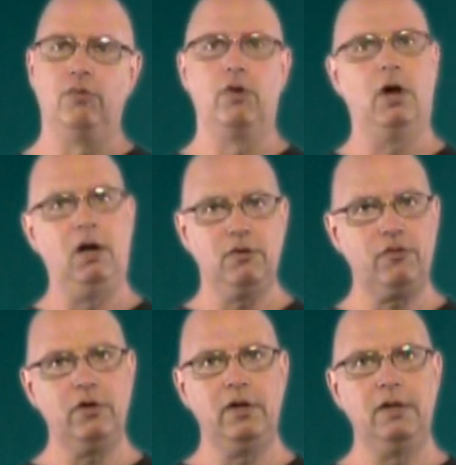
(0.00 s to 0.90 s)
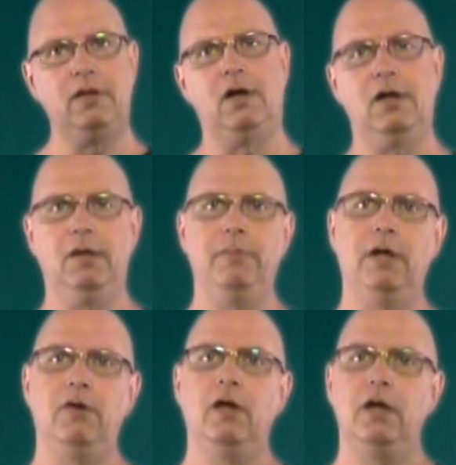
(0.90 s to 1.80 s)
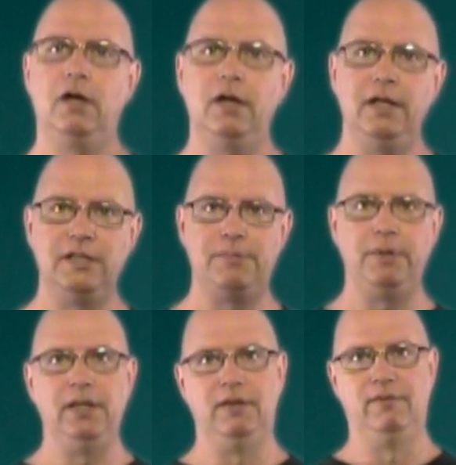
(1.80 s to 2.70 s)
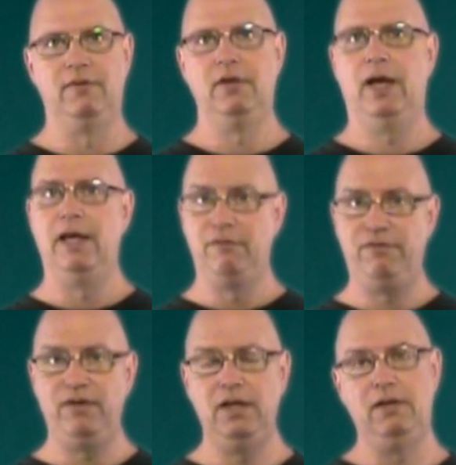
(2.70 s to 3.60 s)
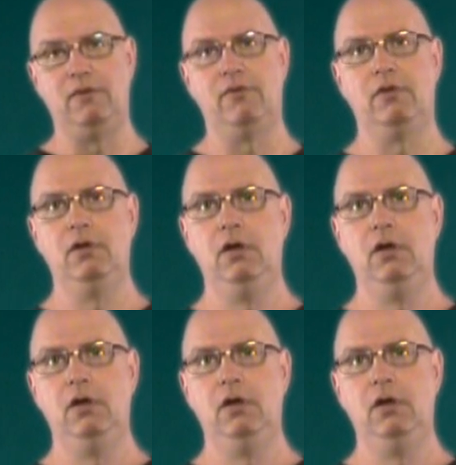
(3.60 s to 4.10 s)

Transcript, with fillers: we're also going to talk about cutting speeds and feeds.